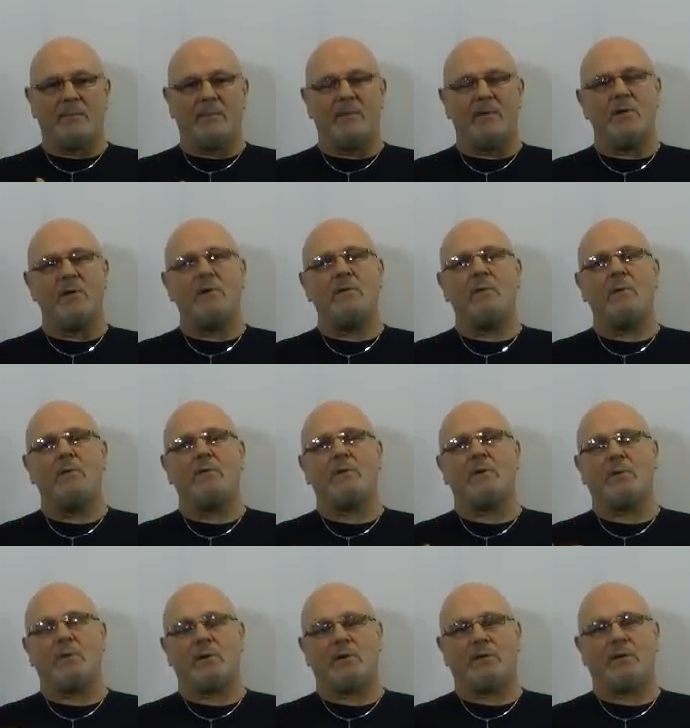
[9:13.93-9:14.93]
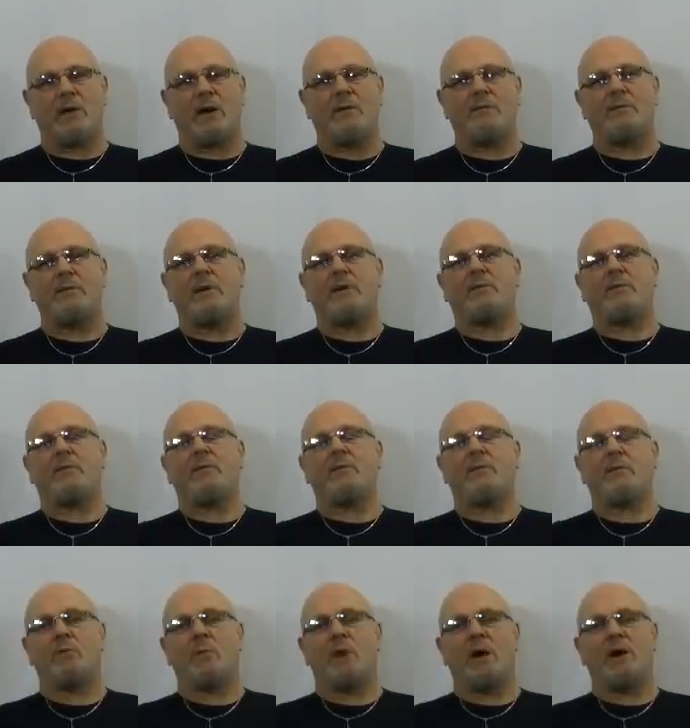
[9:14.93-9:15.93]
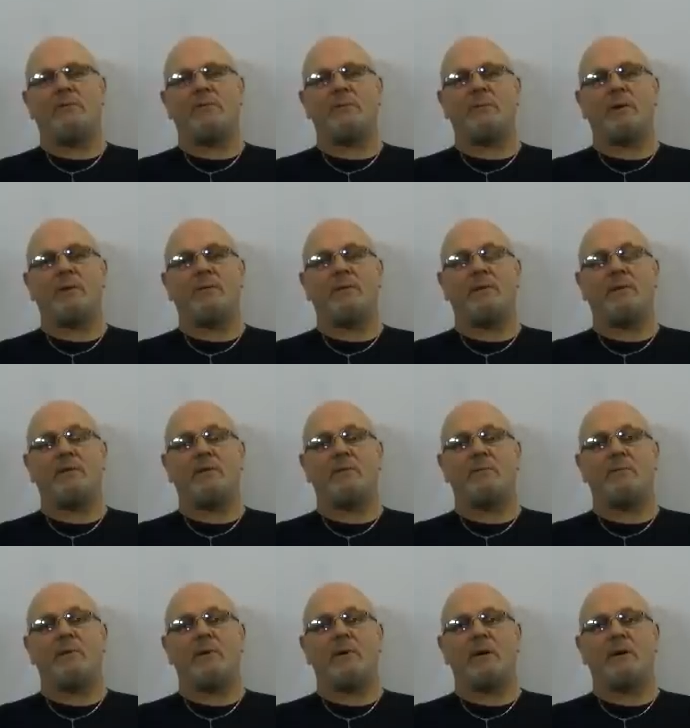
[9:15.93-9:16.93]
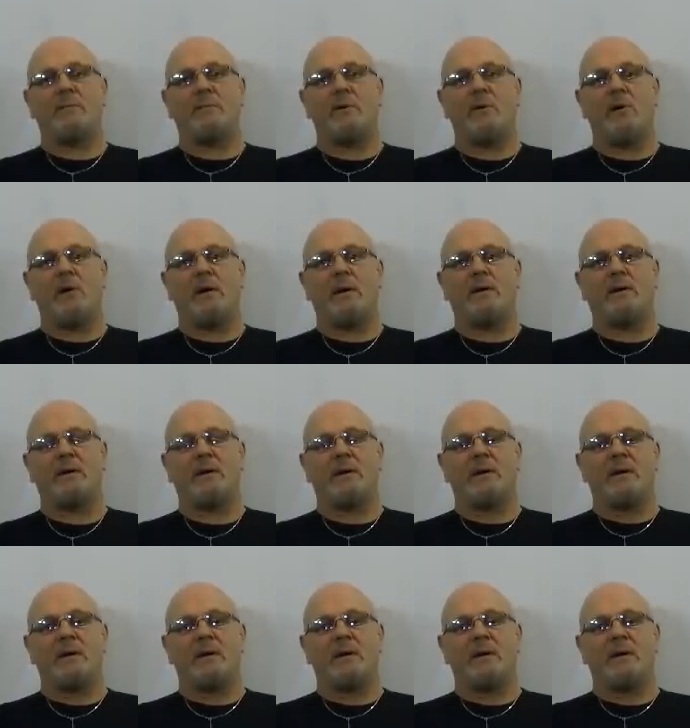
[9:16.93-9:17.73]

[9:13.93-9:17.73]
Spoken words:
move to a safe distance away from your physical body mind,